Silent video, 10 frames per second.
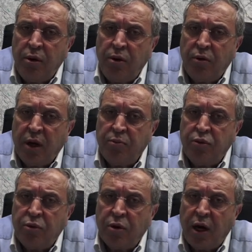you can
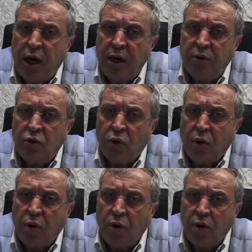put a high
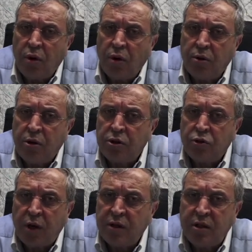torque. The
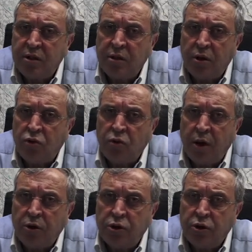stress is not too
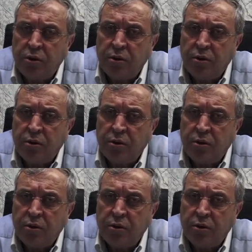much